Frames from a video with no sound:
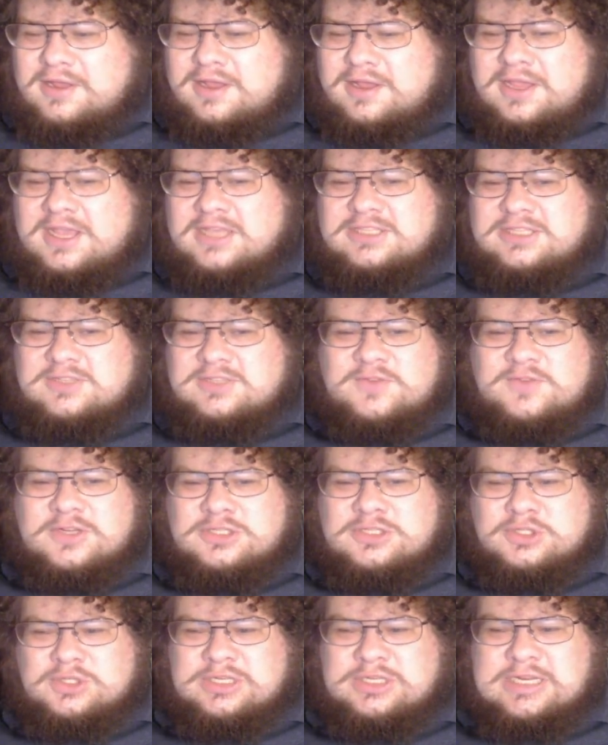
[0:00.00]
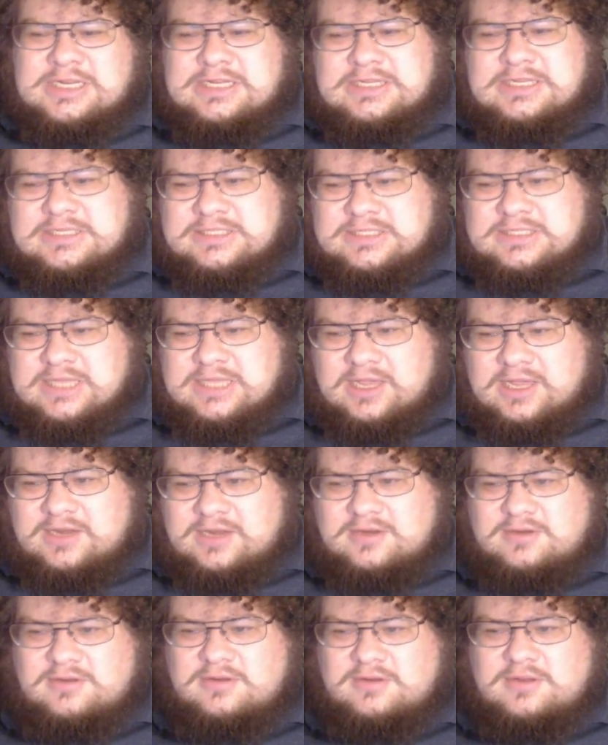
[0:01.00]
his official tea
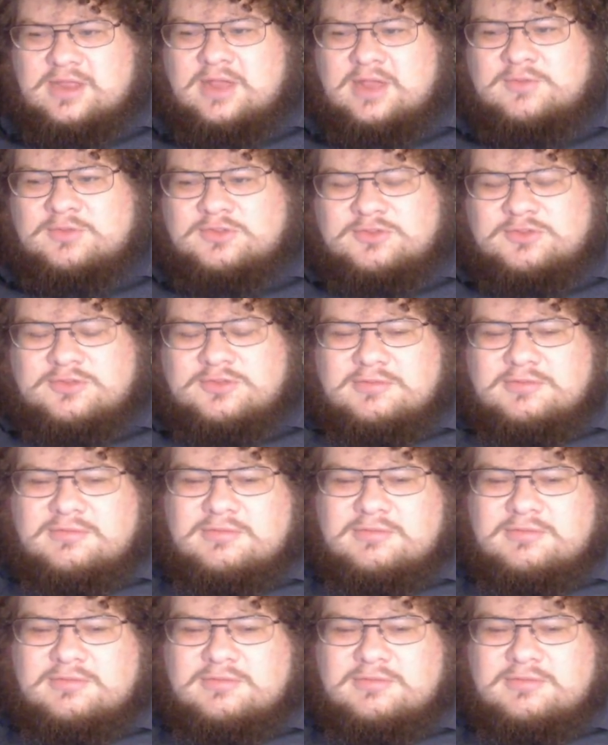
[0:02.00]
set. That was